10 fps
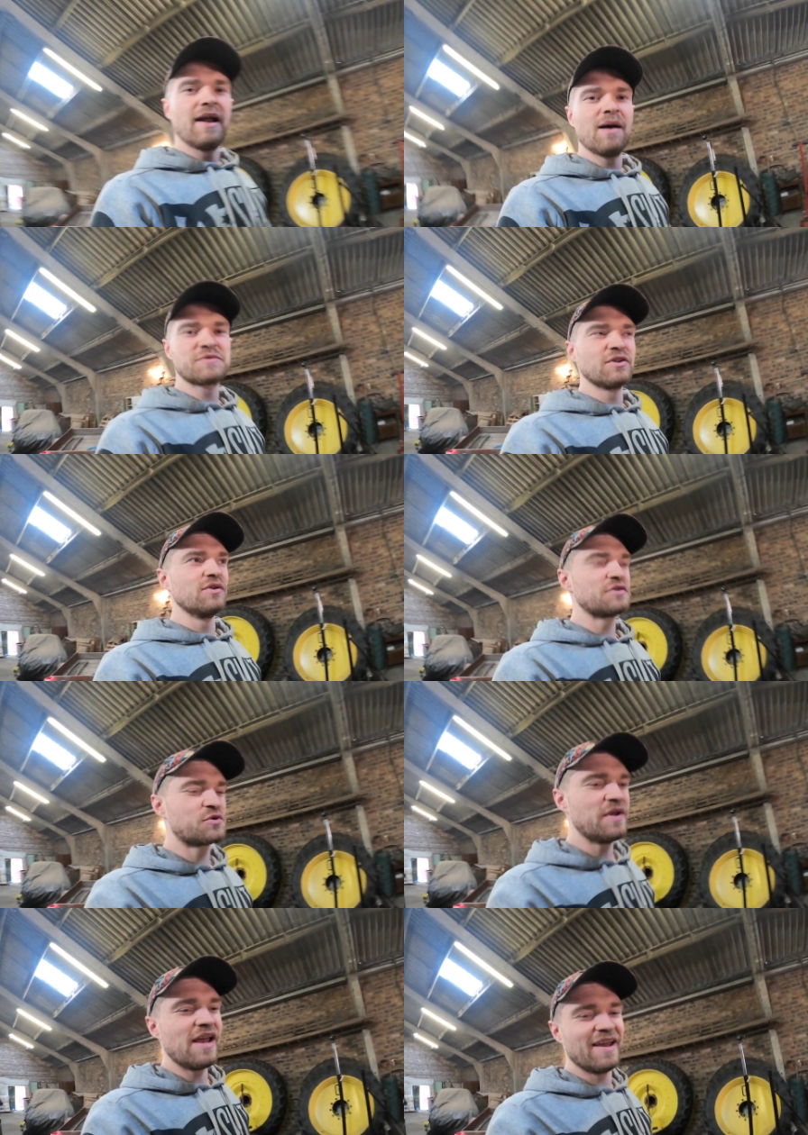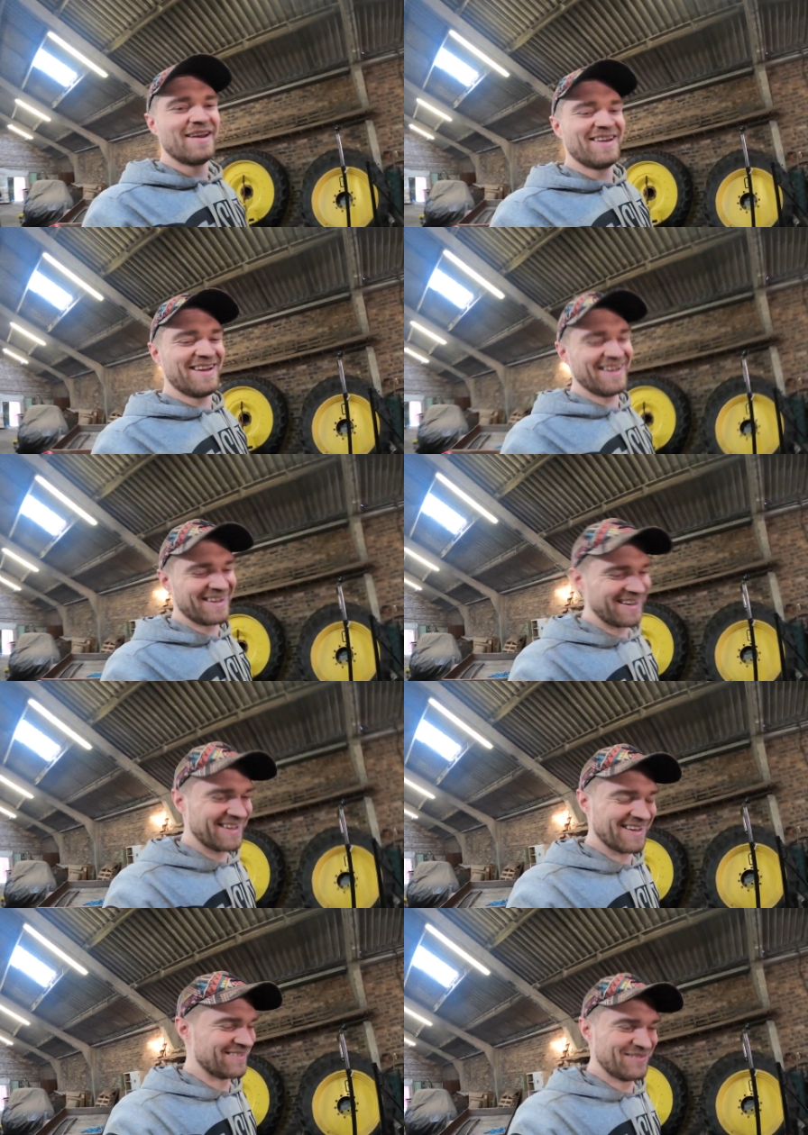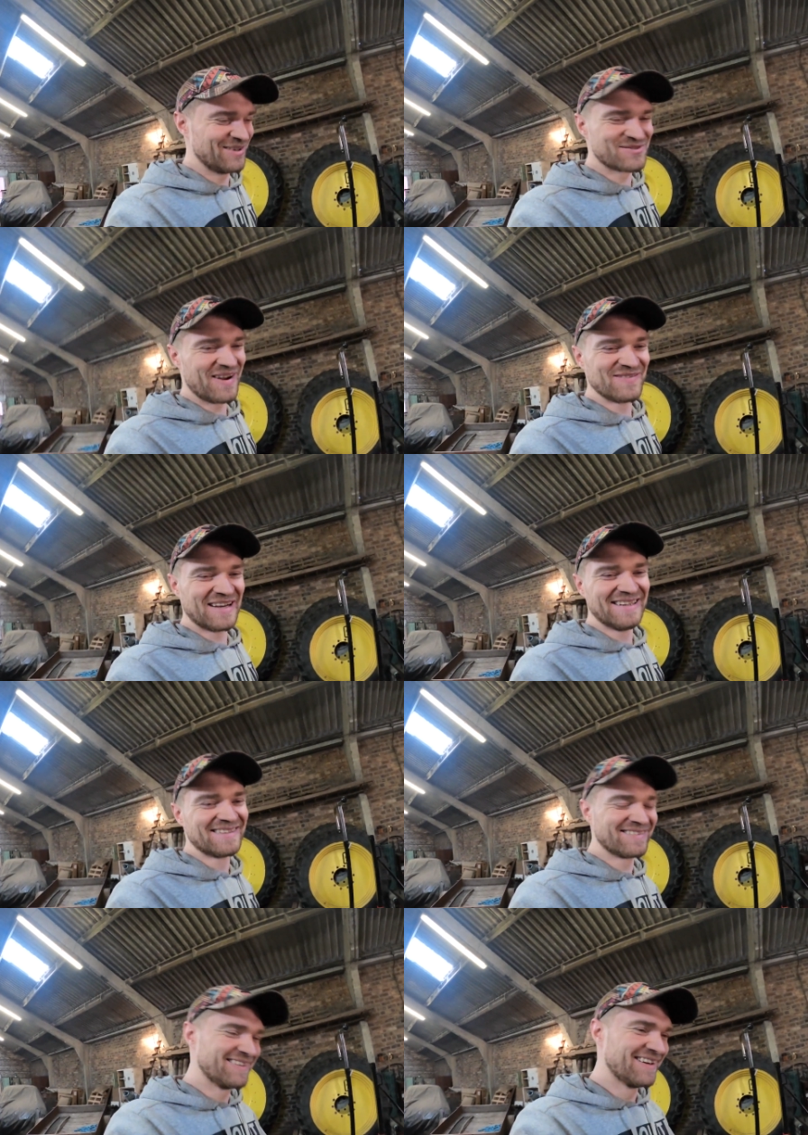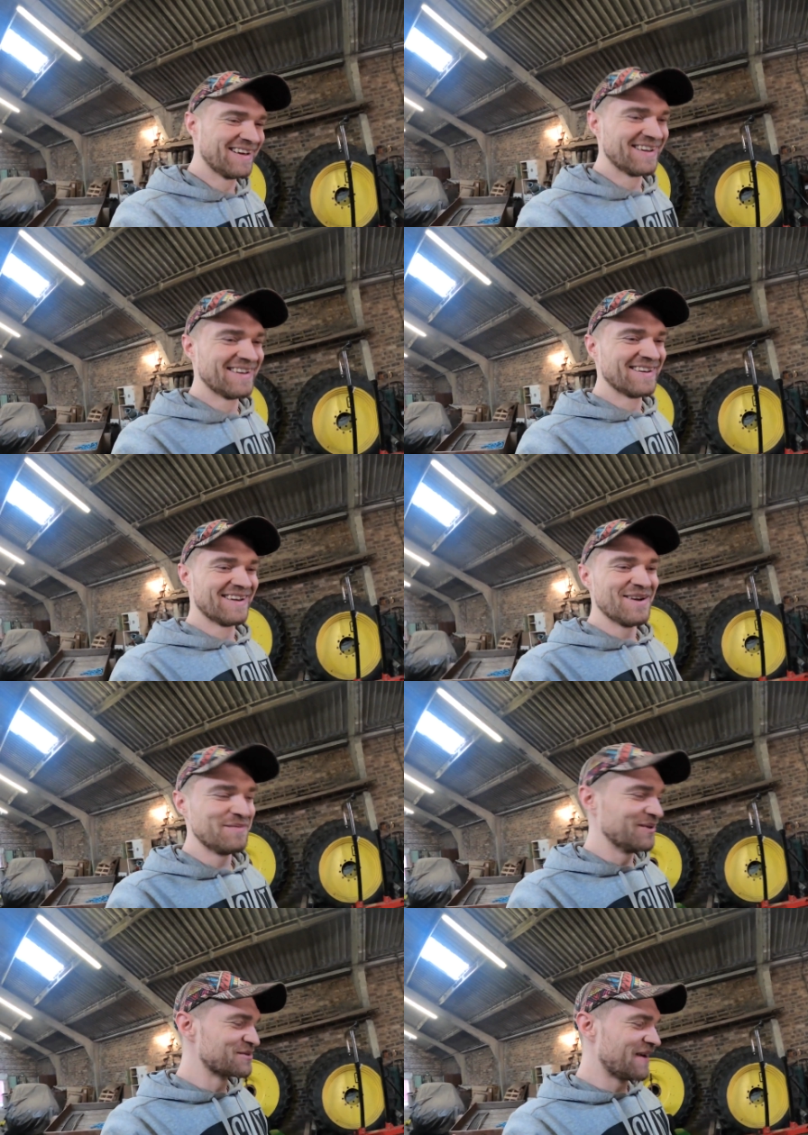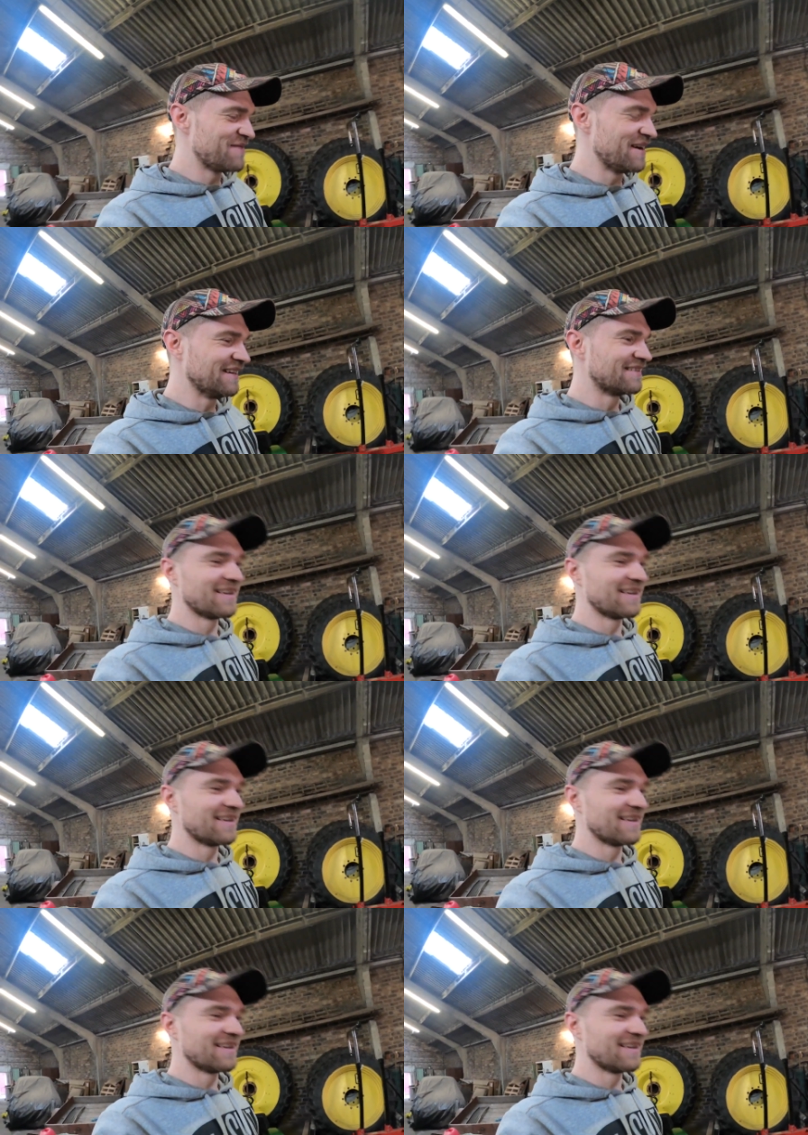an absolute sweetie. Blows my mind. It blows my mind.